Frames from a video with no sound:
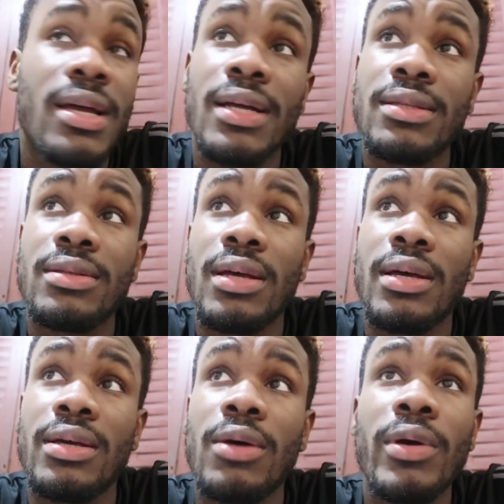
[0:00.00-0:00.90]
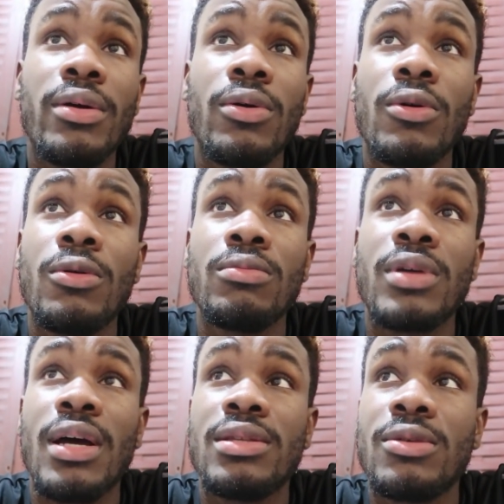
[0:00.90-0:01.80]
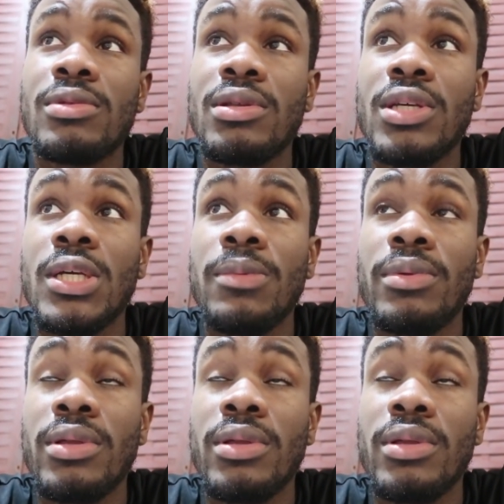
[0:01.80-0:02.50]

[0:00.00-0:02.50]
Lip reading: I went home, got some sleep,